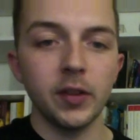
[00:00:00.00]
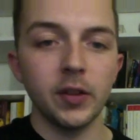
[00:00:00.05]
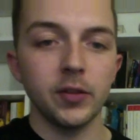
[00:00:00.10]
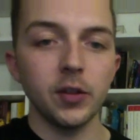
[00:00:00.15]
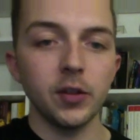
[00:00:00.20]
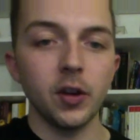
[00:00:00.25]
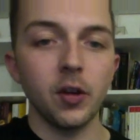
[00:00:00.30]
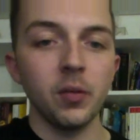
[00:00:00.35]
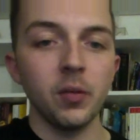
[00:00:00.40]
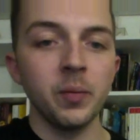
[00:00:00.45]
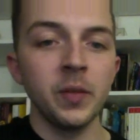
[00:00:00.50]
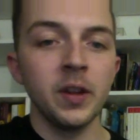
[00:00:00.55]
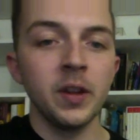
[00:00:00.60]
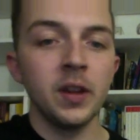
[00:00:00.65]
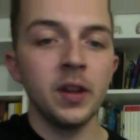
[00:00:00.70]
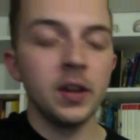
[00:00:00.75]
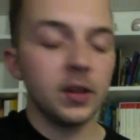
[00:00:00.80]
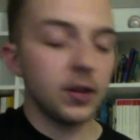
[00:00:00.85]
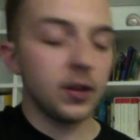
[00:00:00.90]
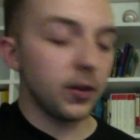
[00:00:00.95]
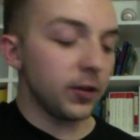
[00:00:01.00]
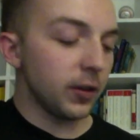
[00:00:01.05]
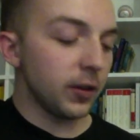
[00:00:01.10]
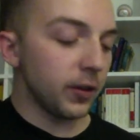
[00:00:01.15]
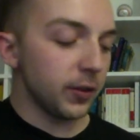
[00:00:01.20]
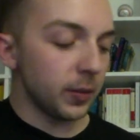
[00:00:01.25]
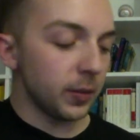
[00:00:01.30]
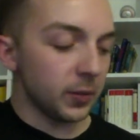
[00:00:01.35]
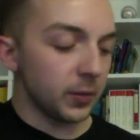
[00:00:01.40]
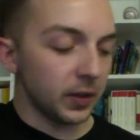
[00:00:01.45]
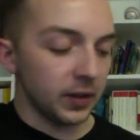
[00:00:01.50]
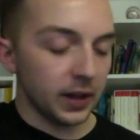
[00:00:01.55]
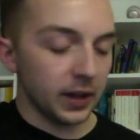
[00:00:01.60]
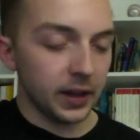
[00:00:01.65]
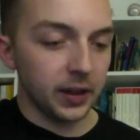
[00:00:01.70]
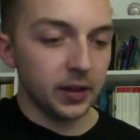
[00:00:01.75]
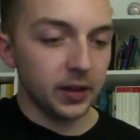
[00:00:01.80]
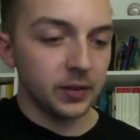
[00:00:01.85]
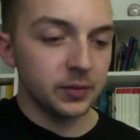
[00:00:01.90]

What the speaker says: So it goes a little something like.